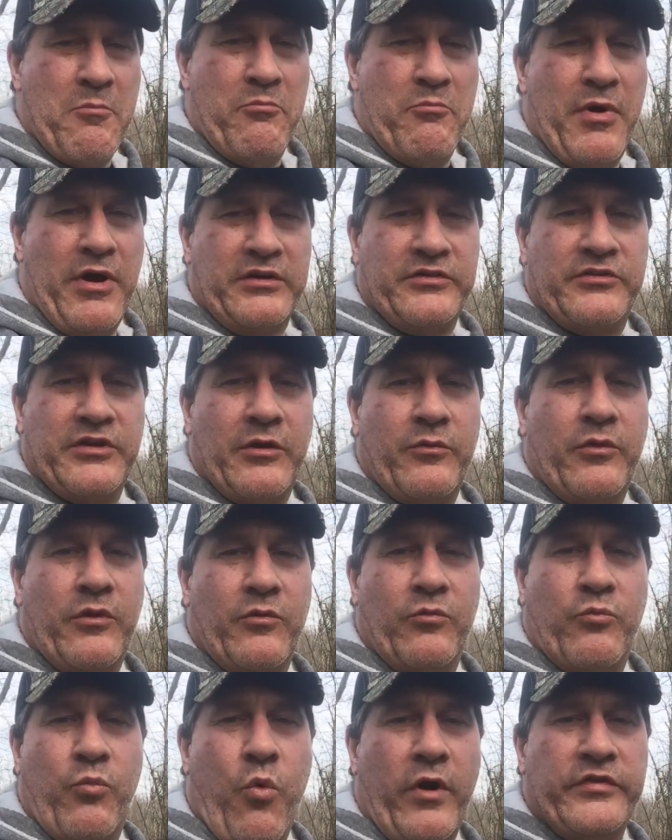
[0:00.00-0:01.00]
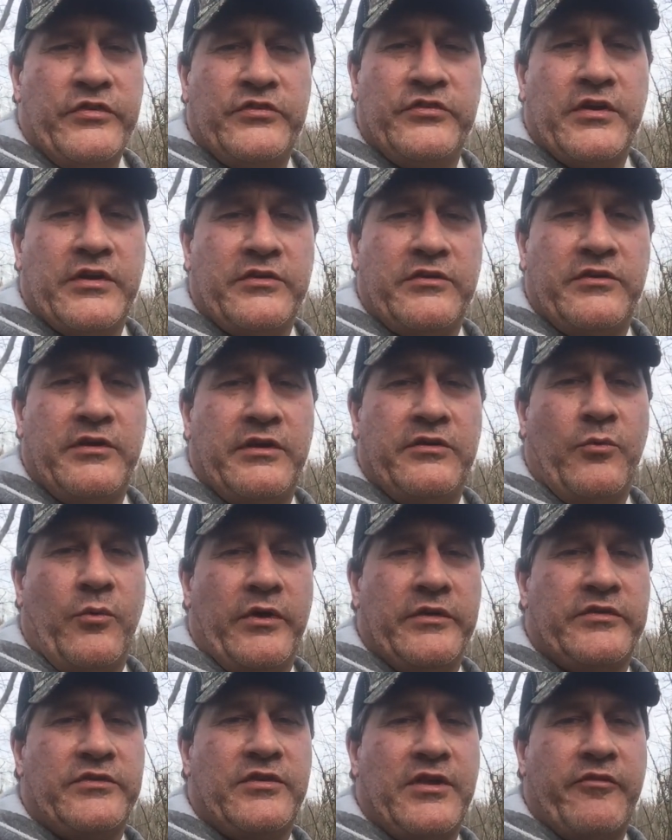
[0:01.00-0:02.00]
bucks that were 160s,
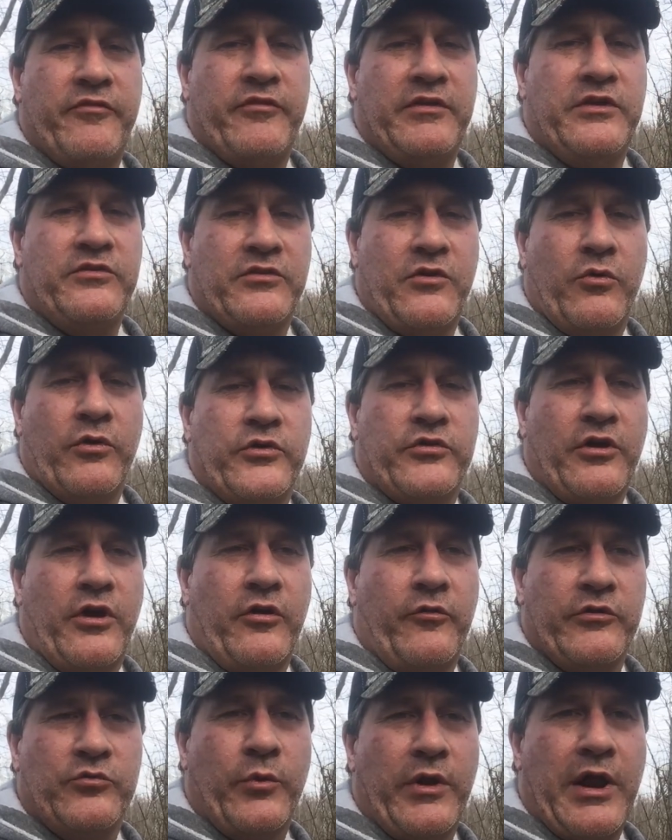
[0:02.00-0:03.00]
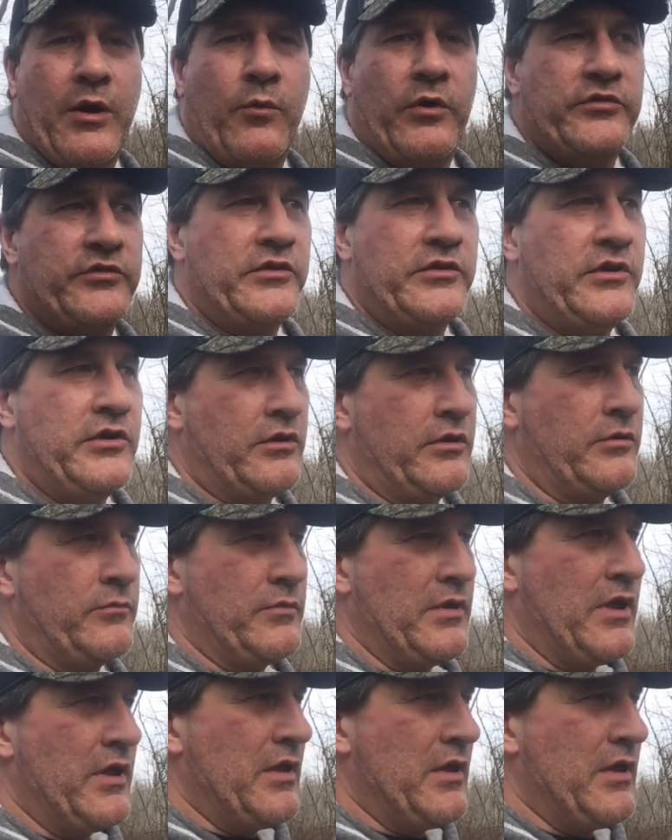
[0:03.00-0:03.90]
170s, of course, always when I wasn't here.